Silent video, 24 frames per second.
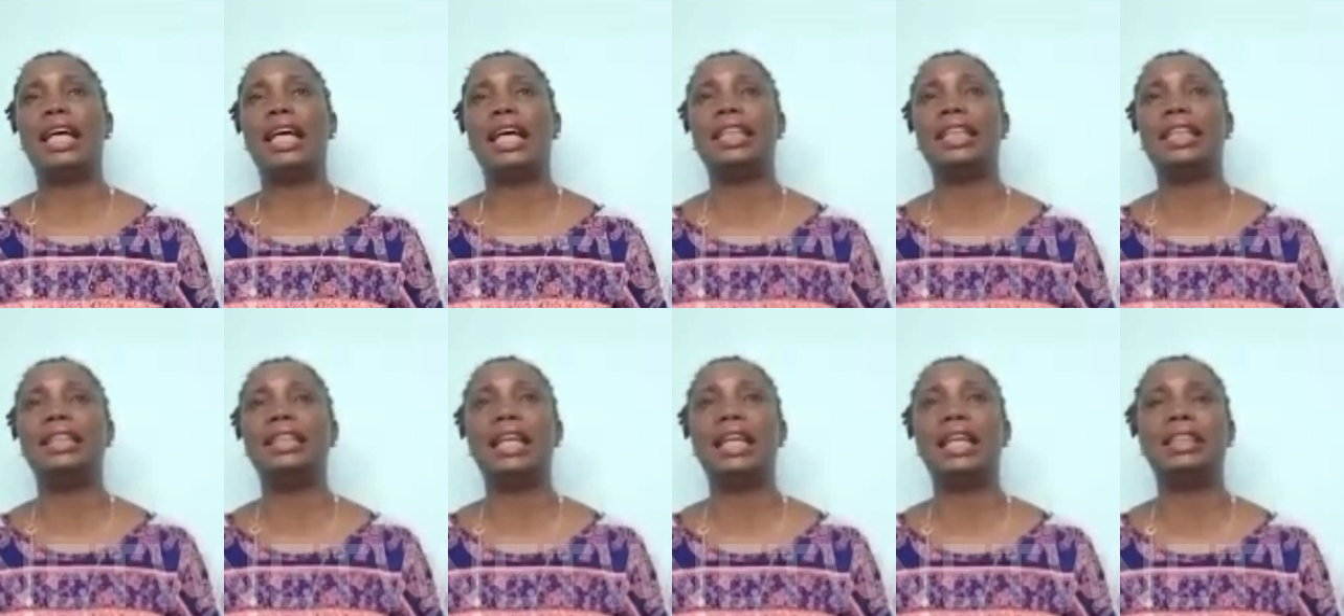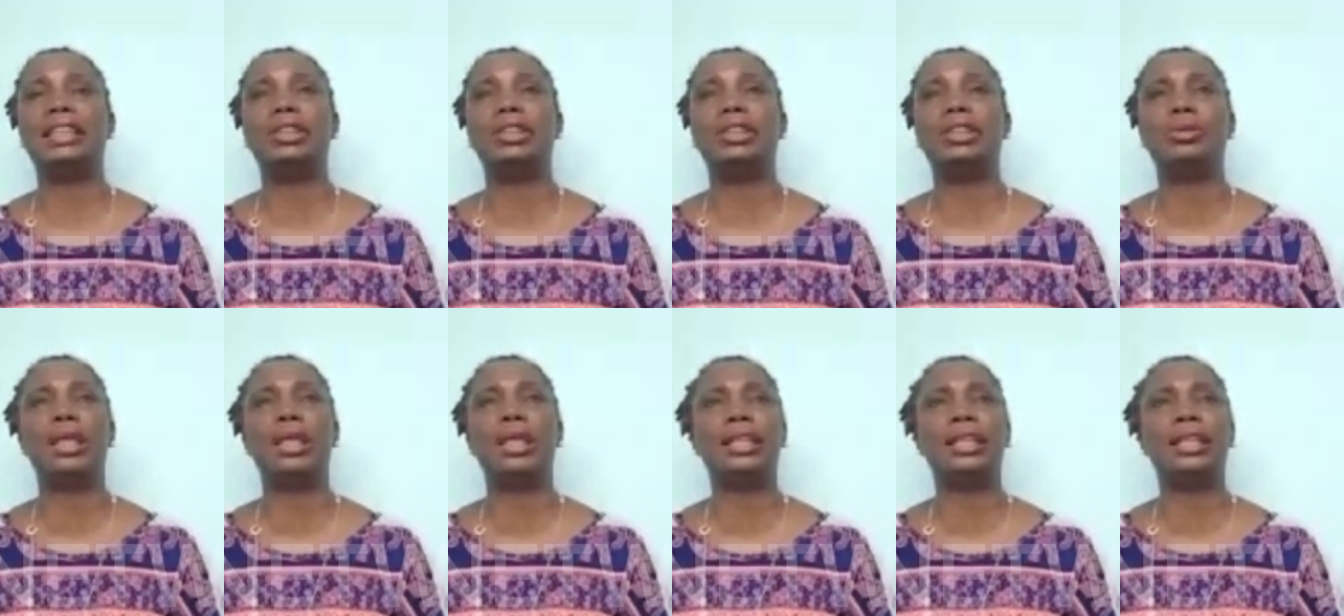
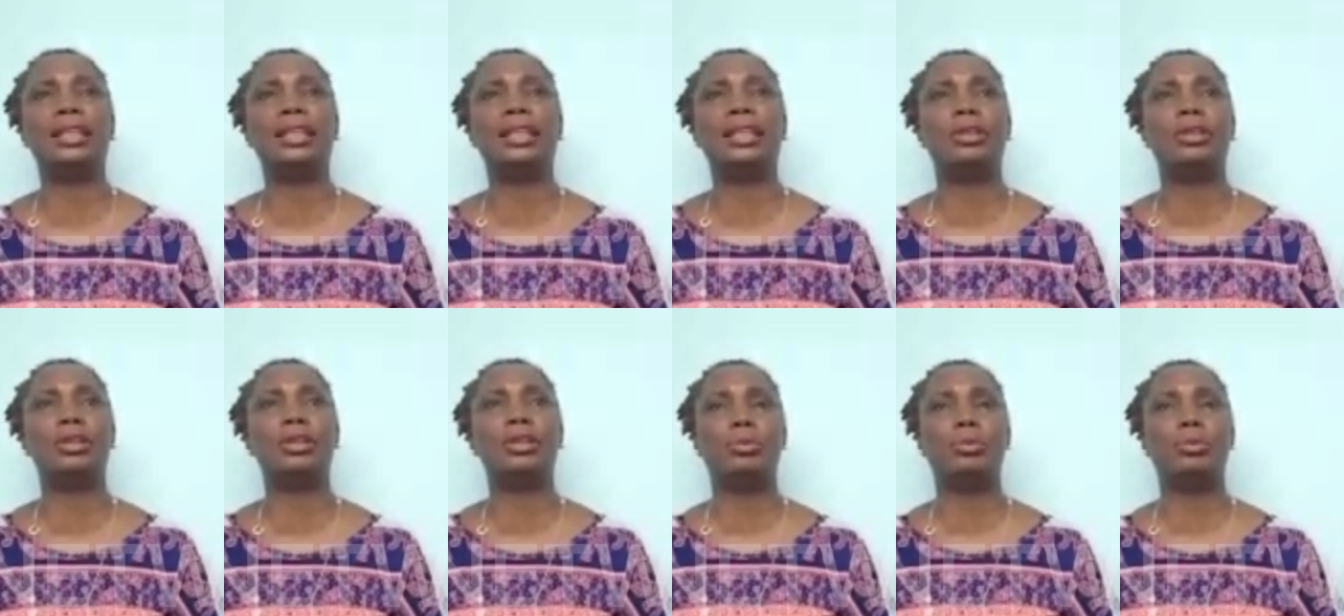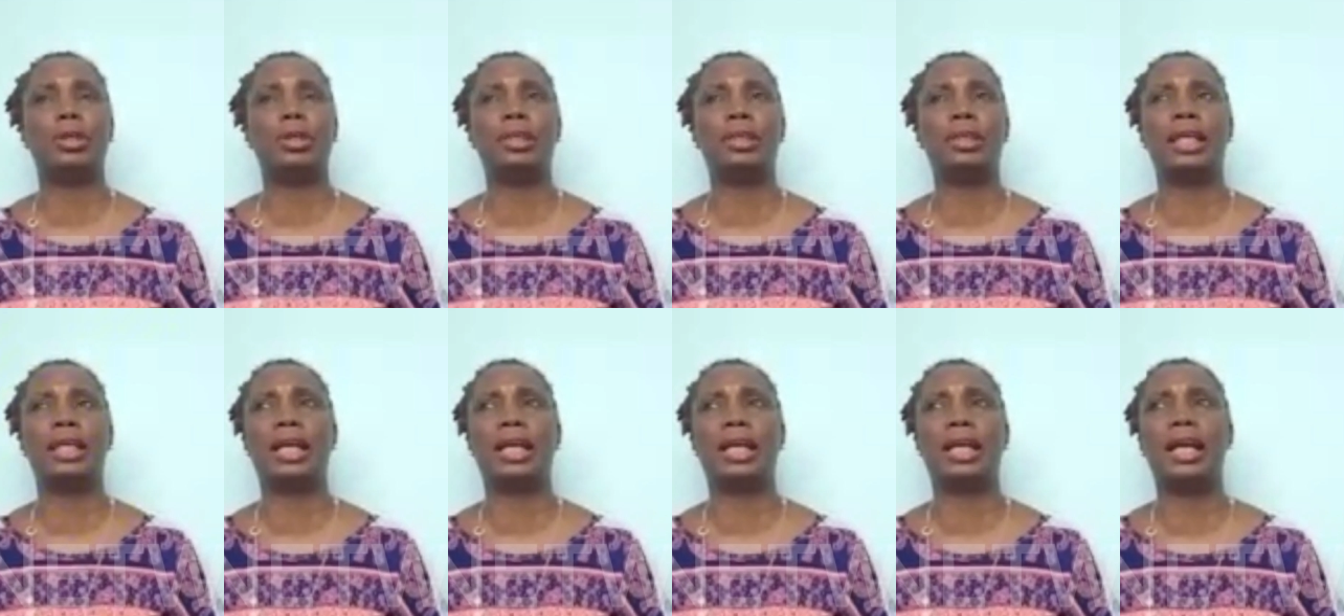that 2 years ago it
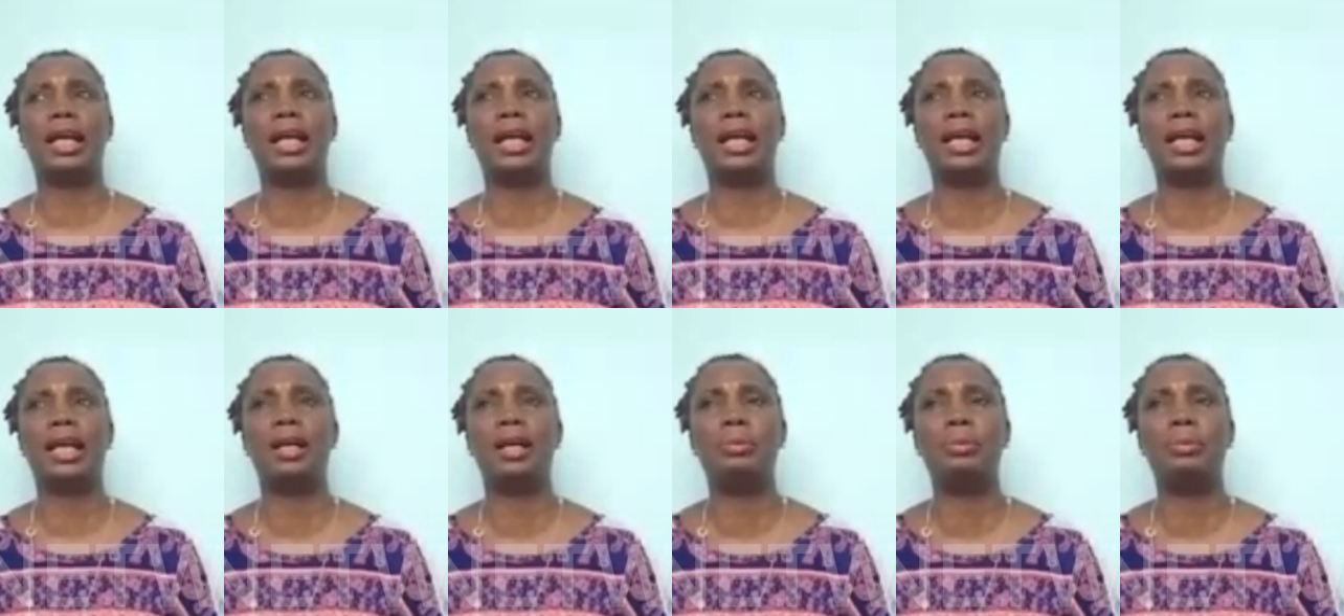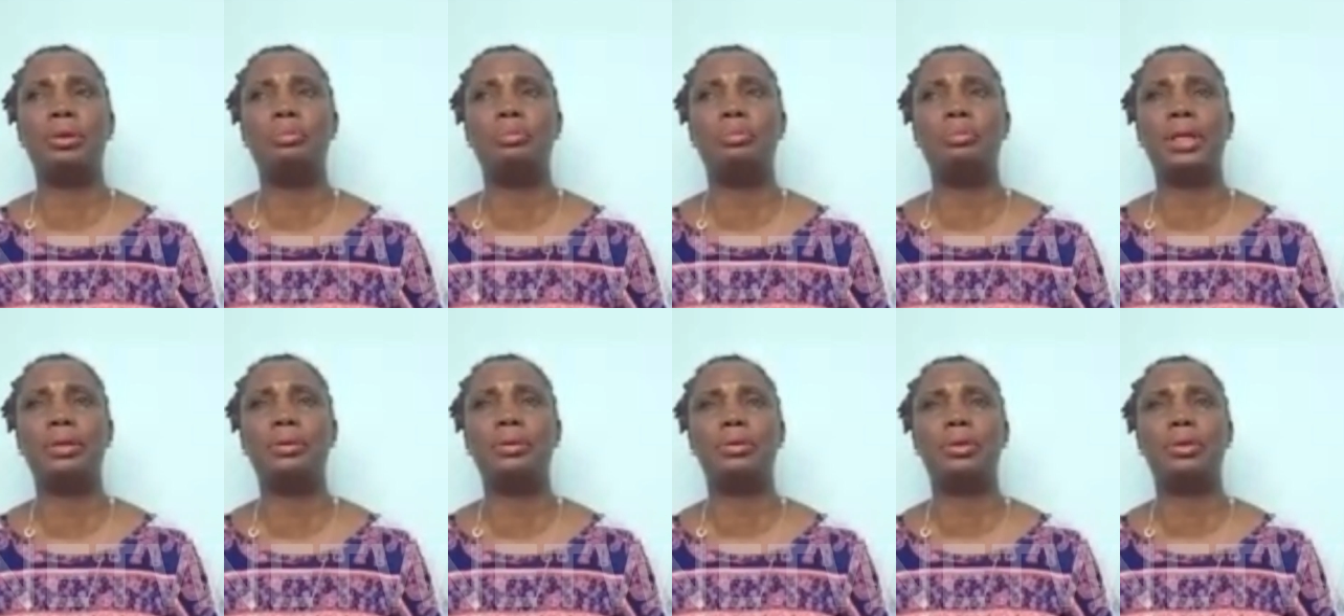was
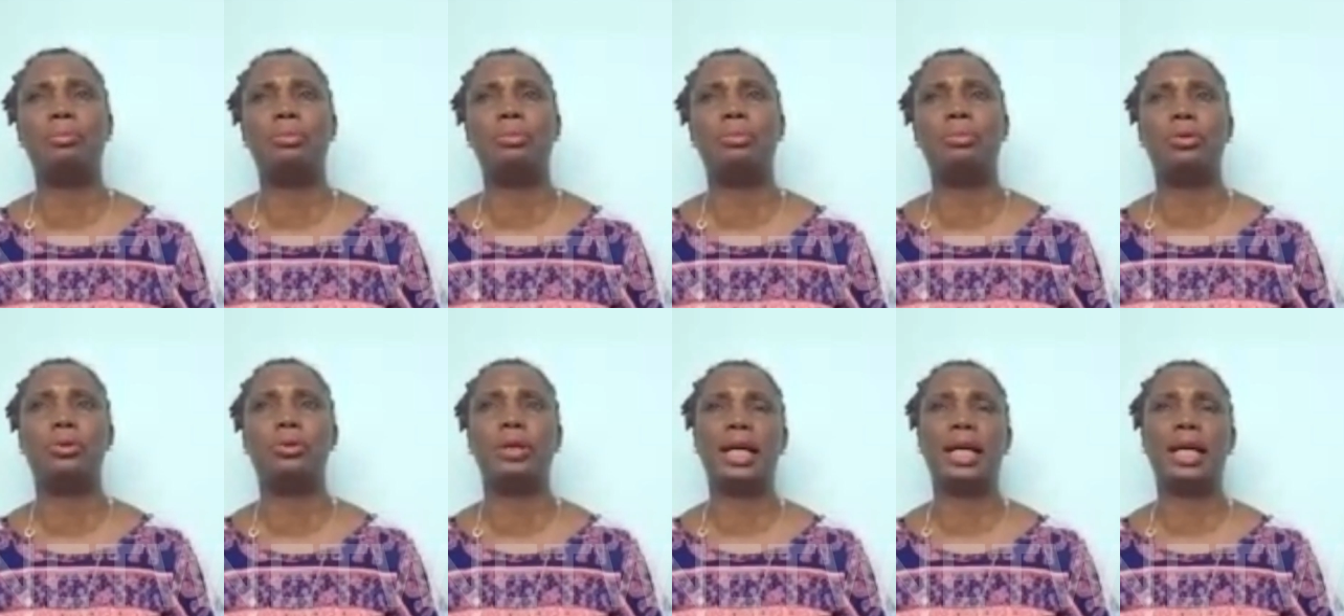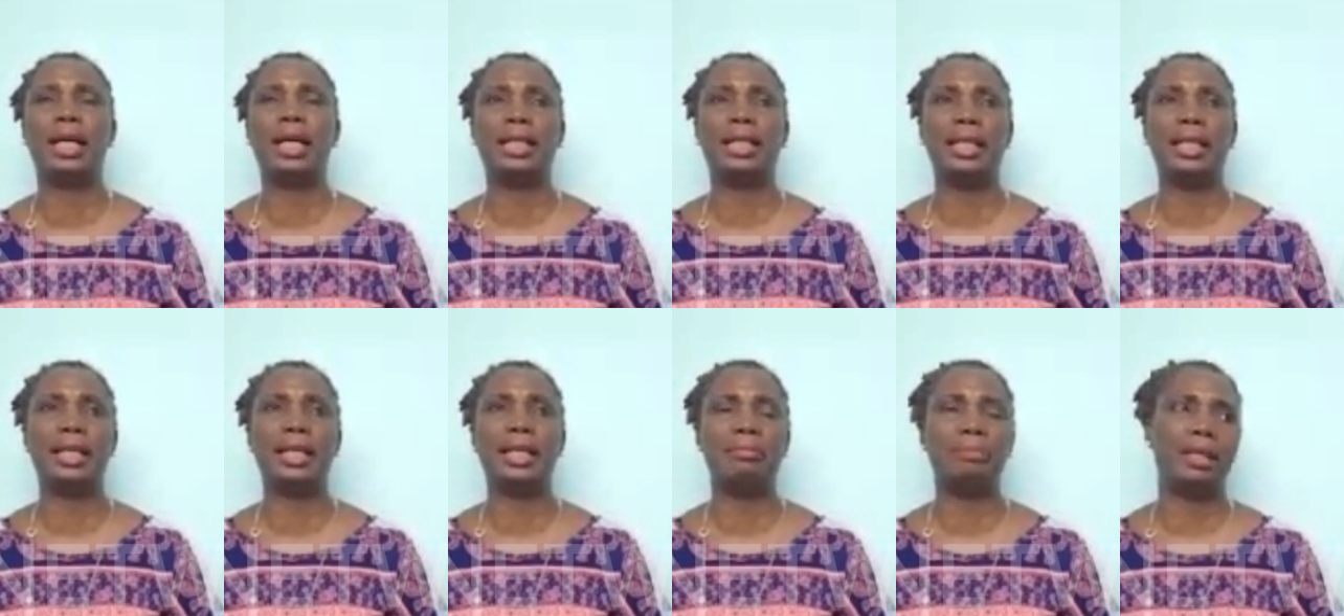Evbiobe, Uhonmora,
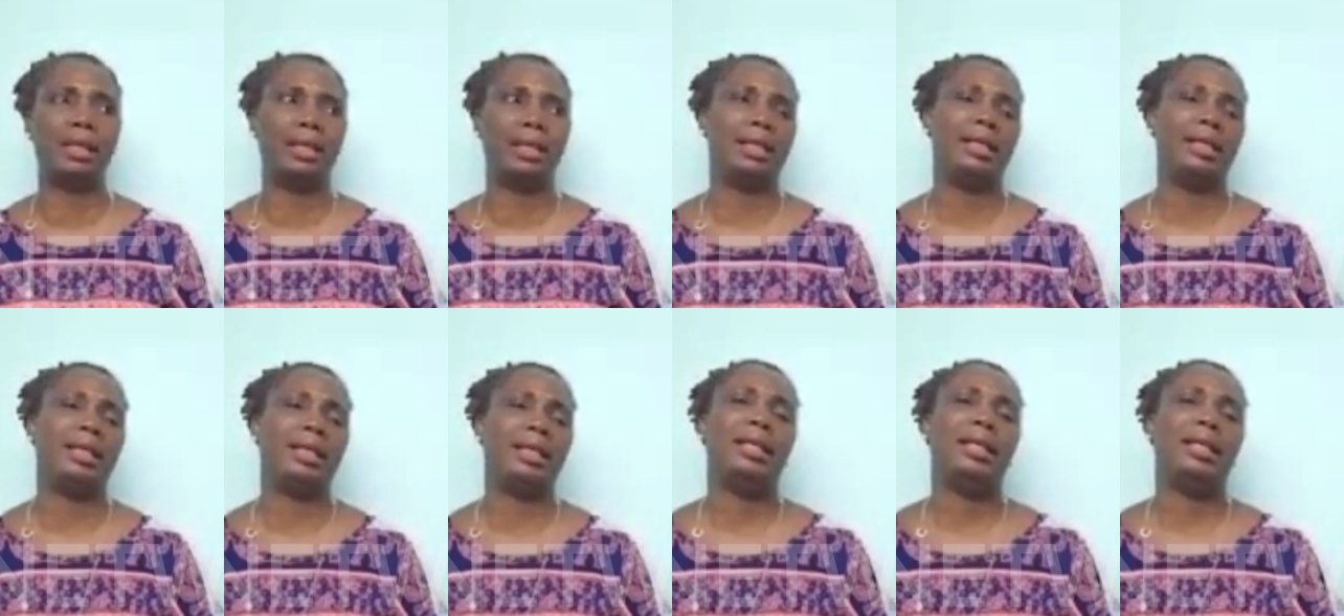and Eme.